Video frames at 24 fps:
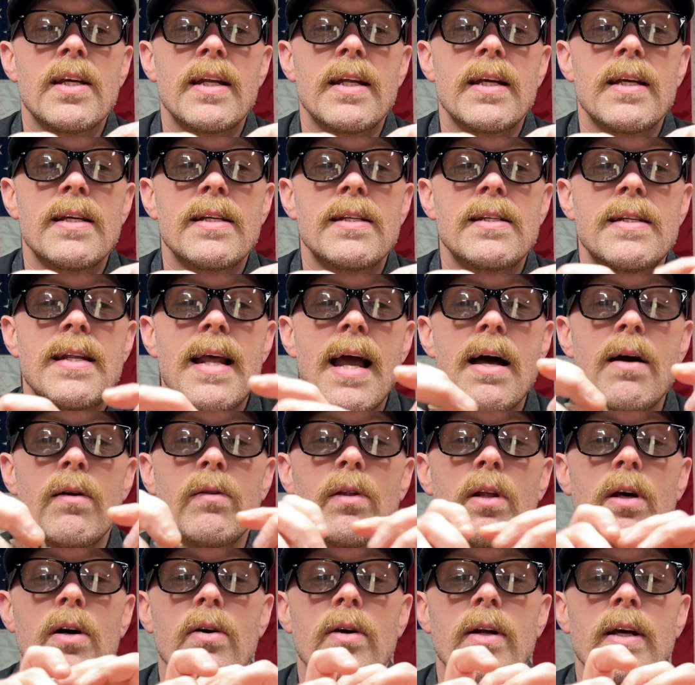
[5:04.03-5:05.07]
is
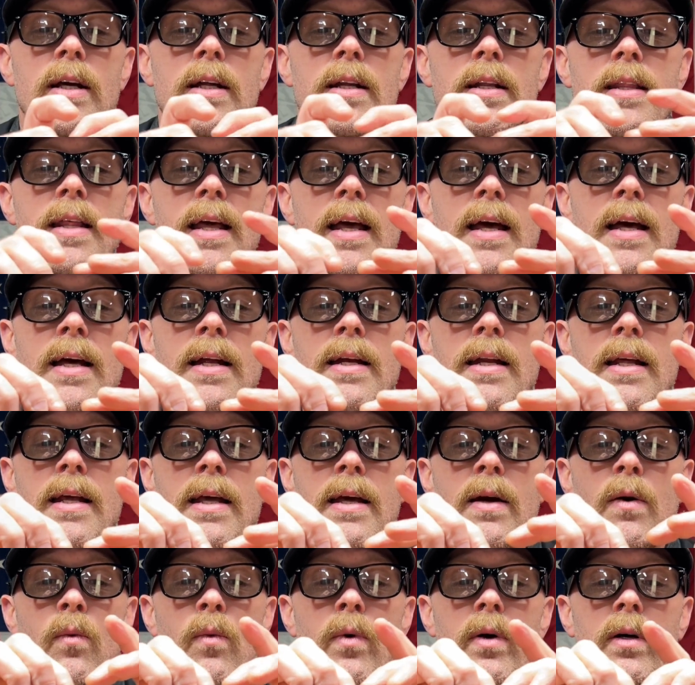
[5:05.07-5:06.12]
downloaded, then
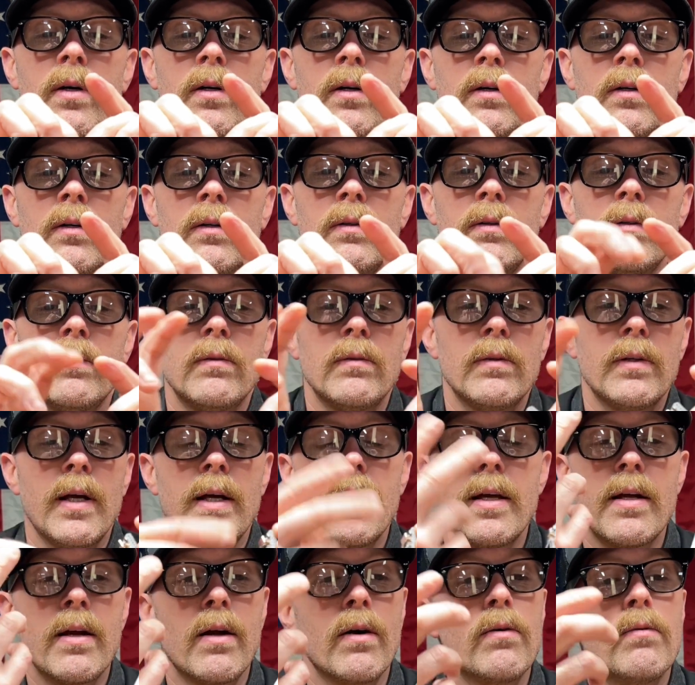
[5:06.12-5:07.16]
it will
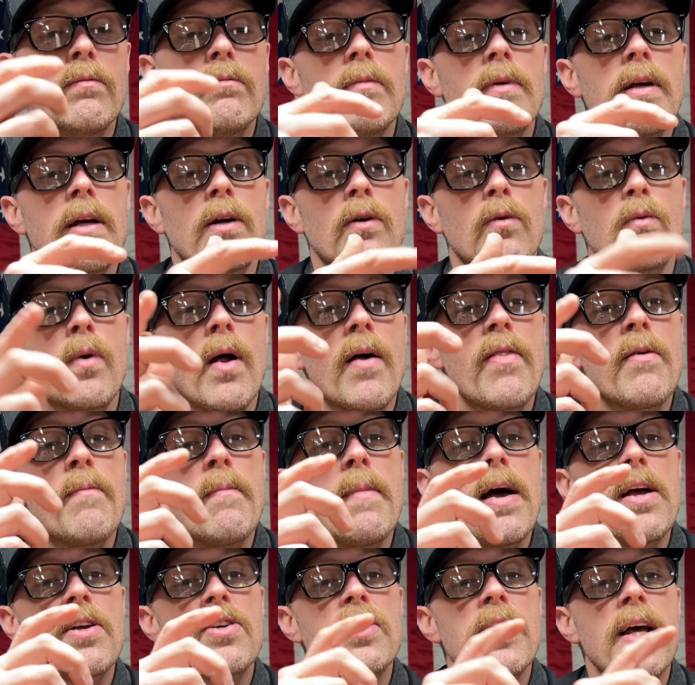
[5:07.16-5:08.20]
you know, it'll run the
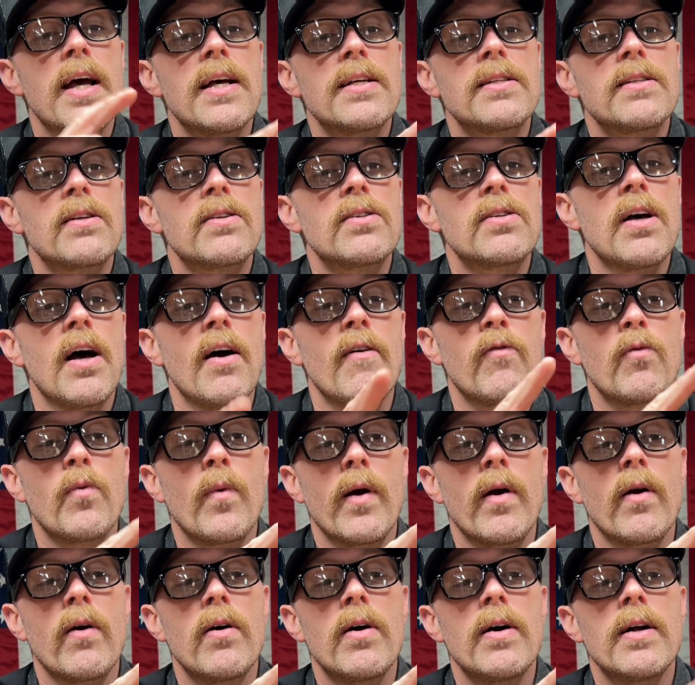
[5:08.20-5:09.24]
Meshtastic
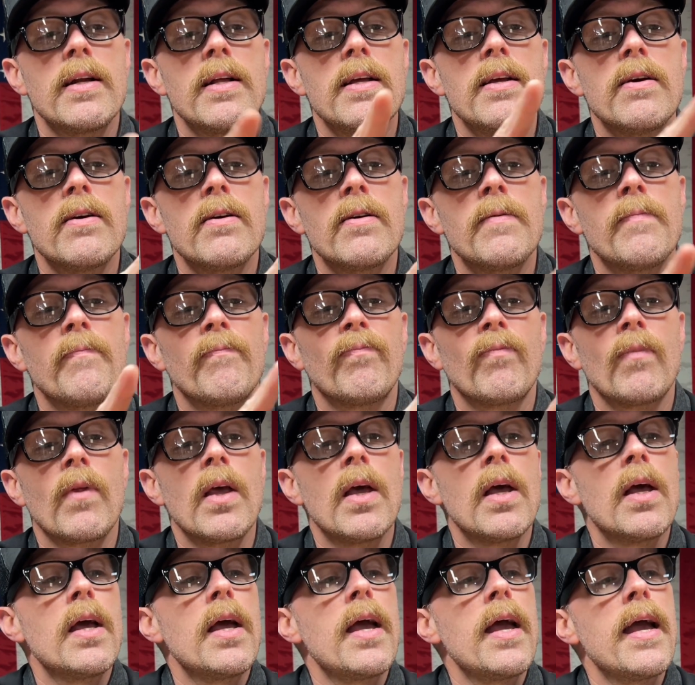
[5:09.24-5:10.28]
software on here,
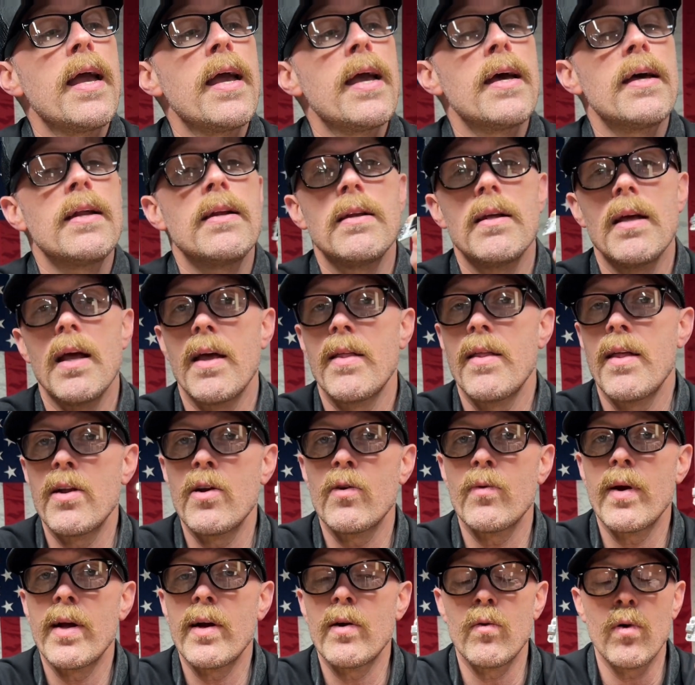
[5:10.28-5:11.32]
and then
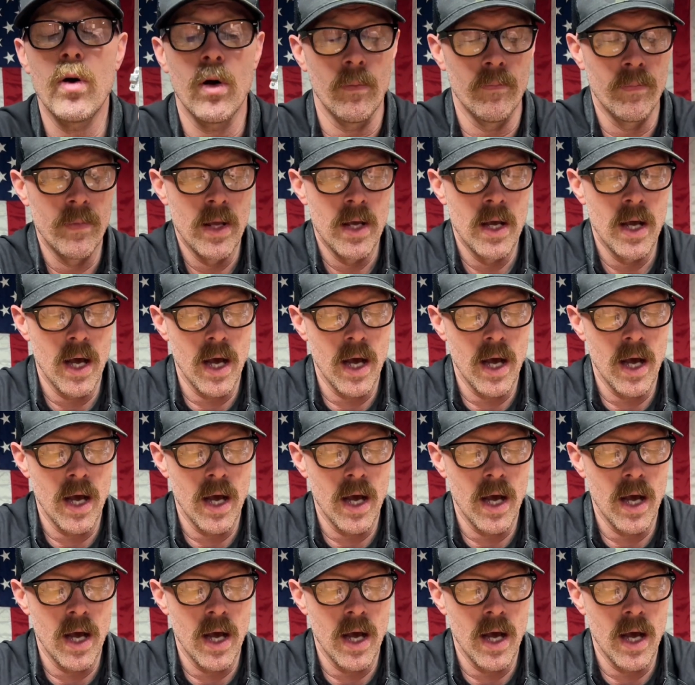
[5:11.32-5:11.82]
you're ready to roll.